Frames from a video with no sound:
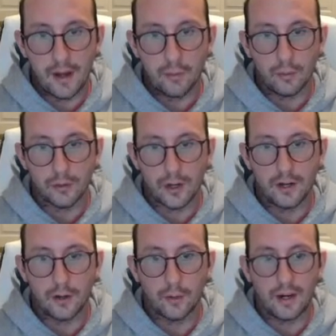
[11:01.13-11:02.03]
I will try
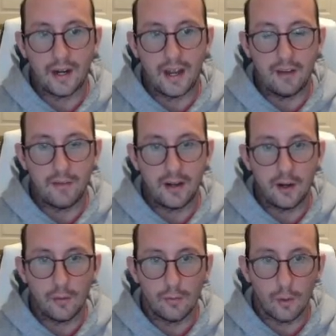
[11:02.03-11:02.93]
to create a
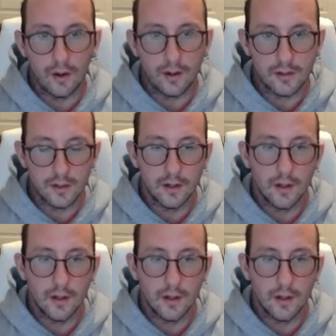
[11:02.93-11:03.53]
video for it.